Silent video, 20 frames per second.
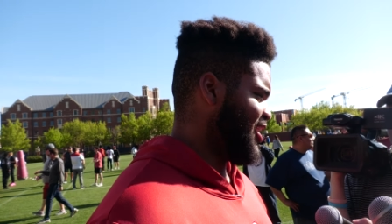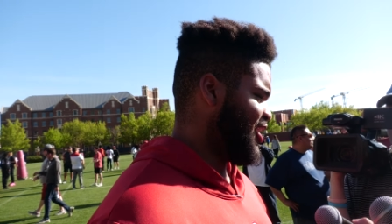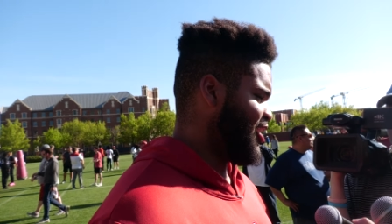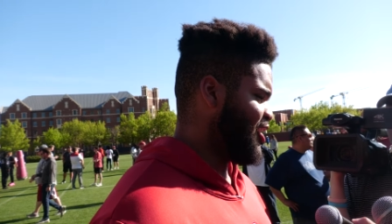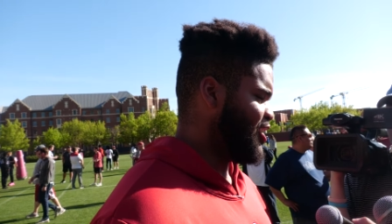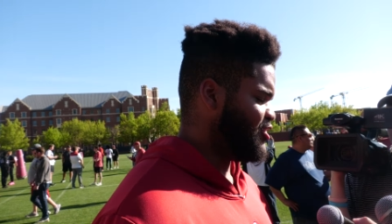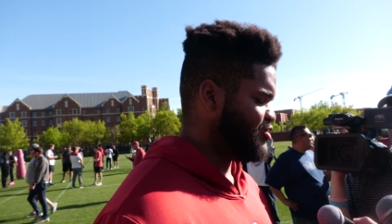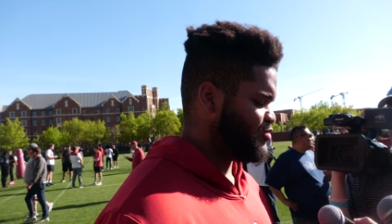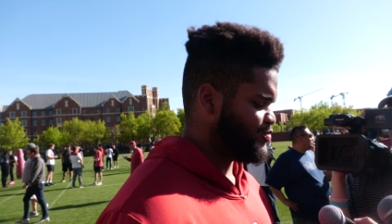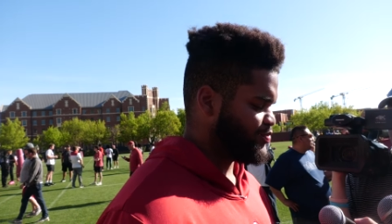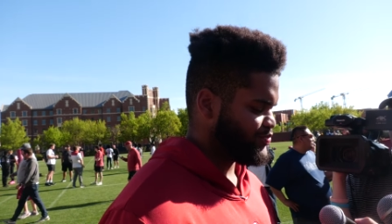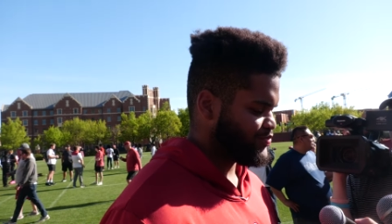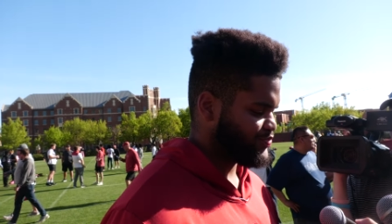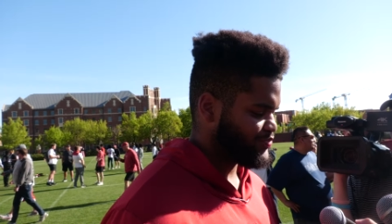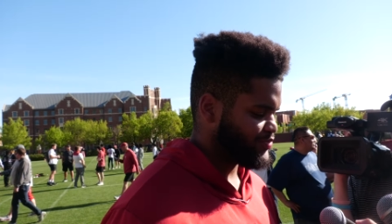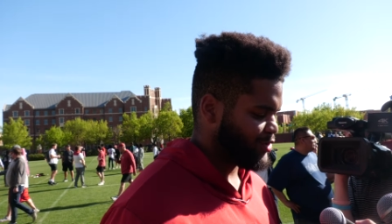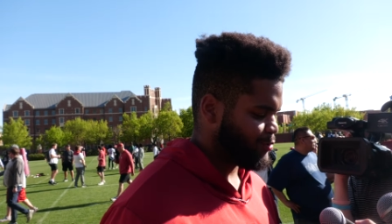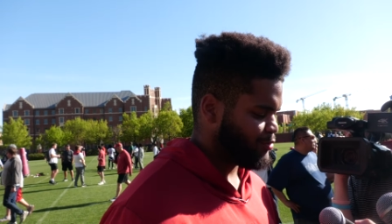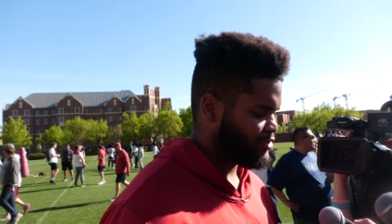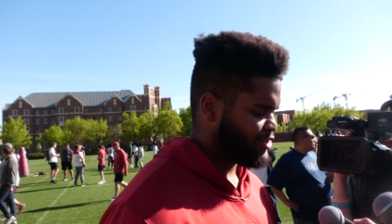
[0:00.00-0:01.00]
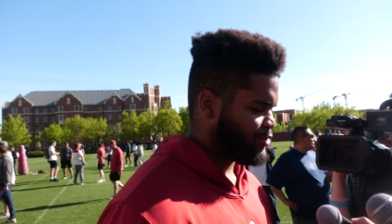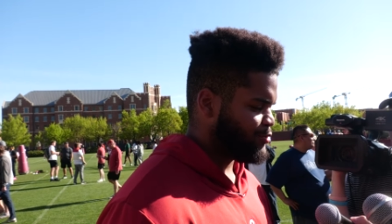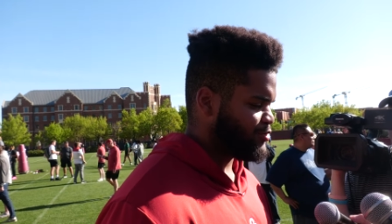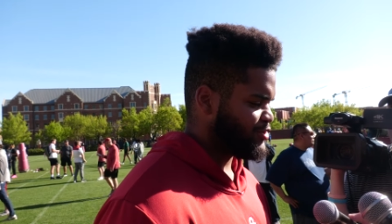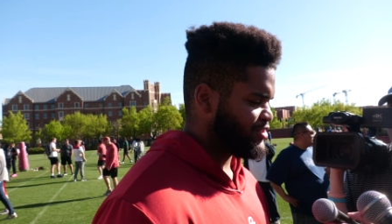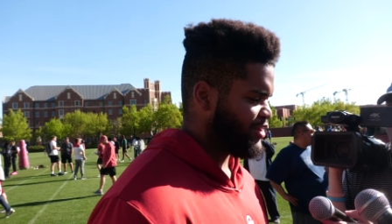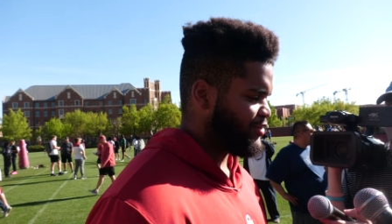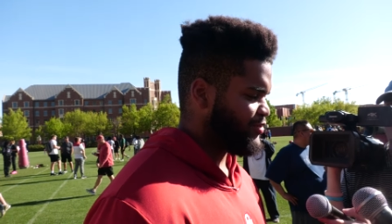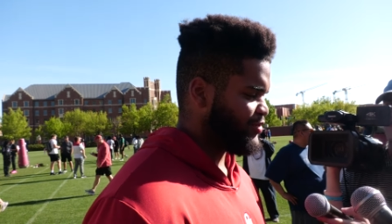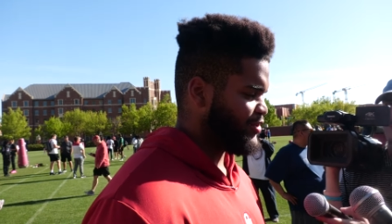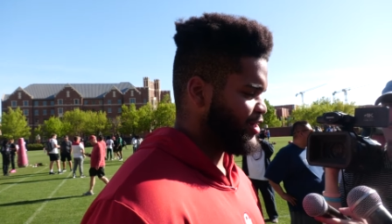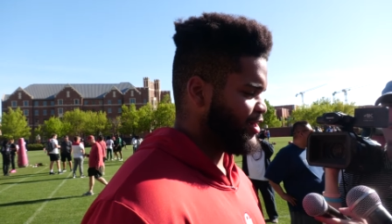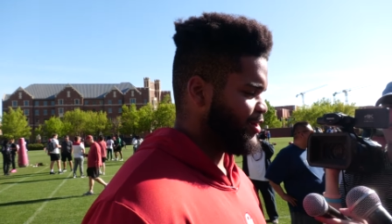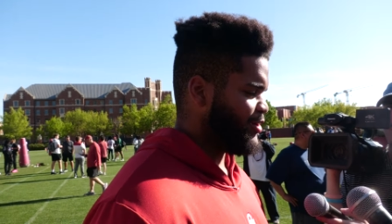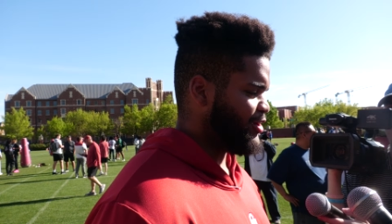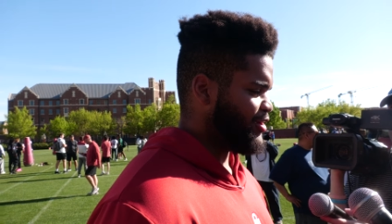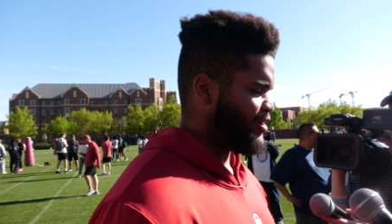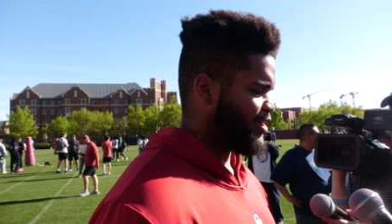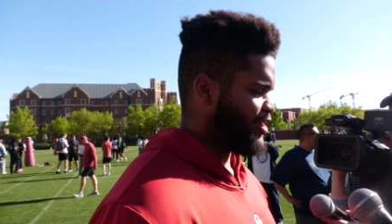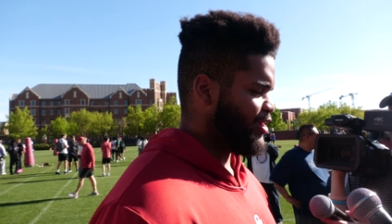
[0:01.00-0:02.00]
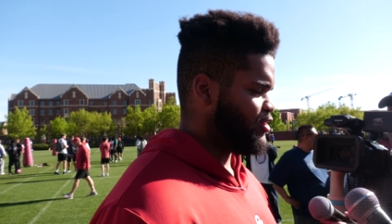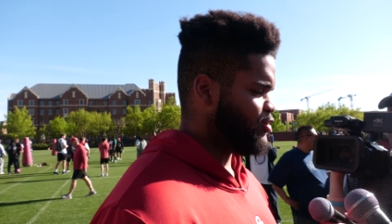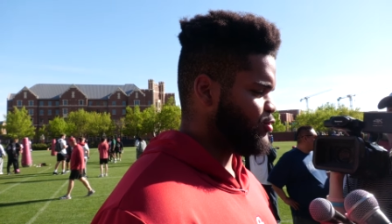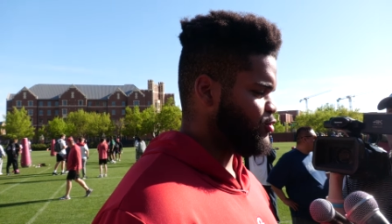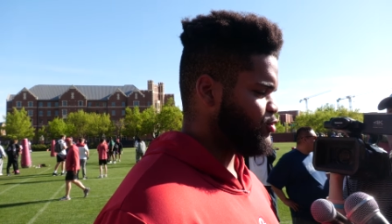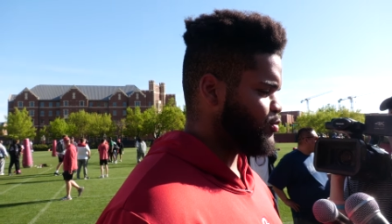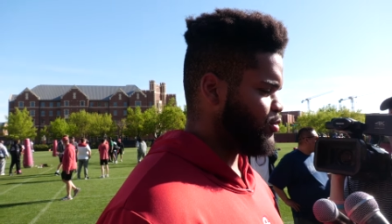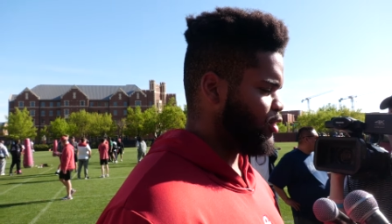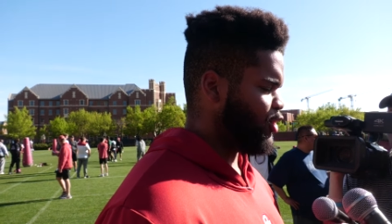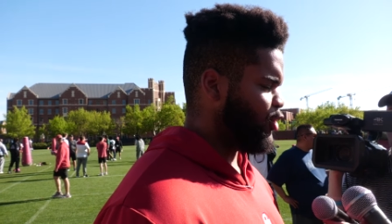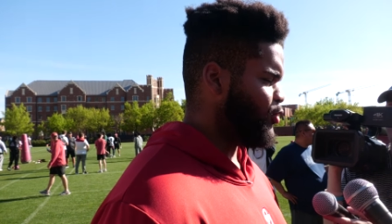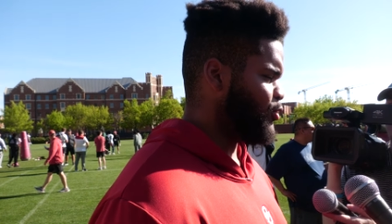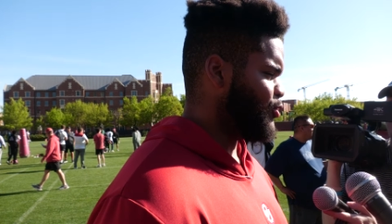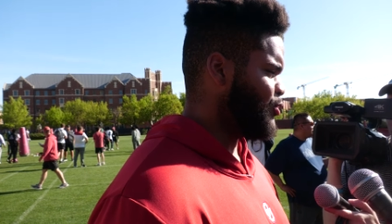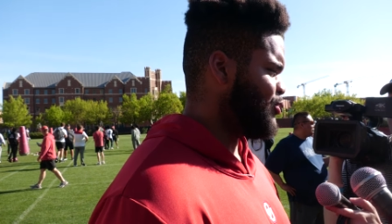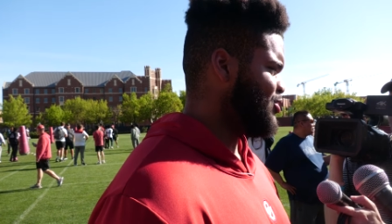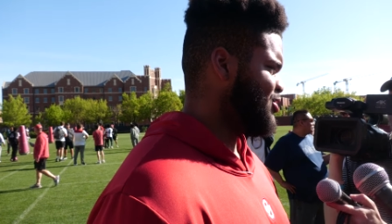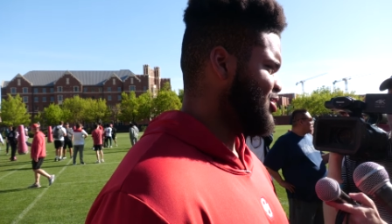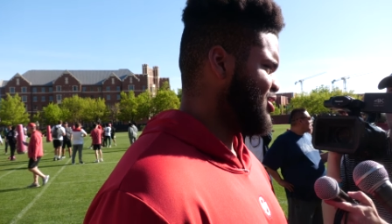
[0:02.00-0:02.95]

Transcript: Um, it, was, it was definitely a, a, huge blow